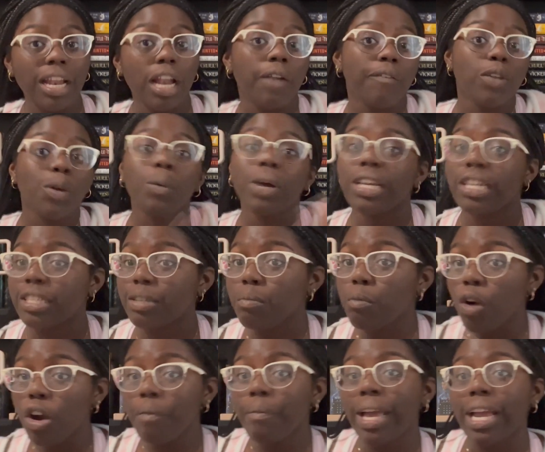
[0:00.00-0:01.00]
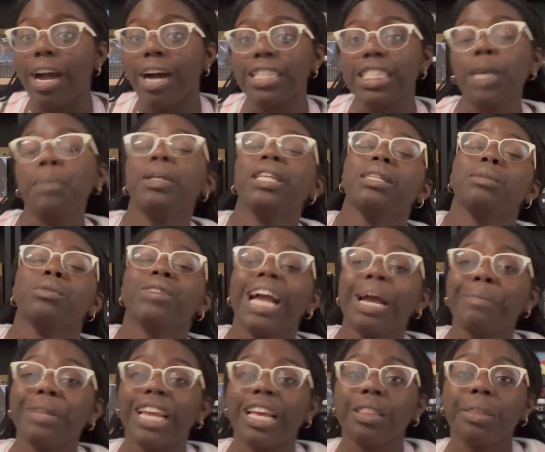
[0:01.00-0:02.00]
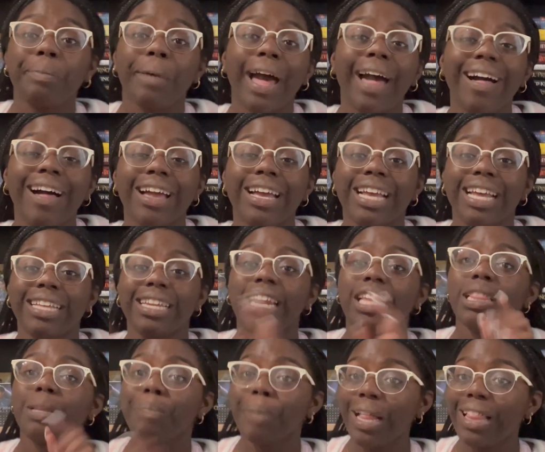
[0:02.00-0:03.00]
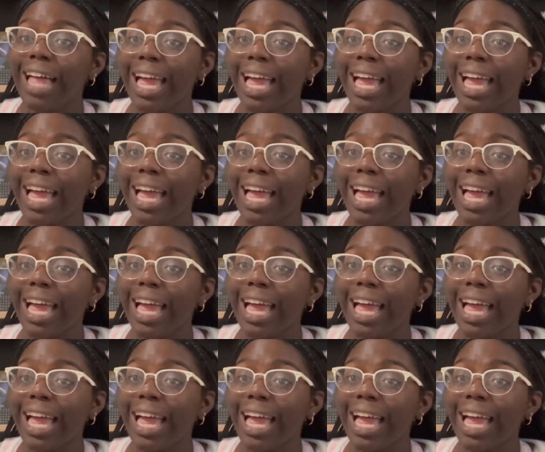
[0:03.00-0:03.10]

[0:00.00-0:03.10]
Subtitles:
And if you want to see more of my content, please subscribe and hit the bell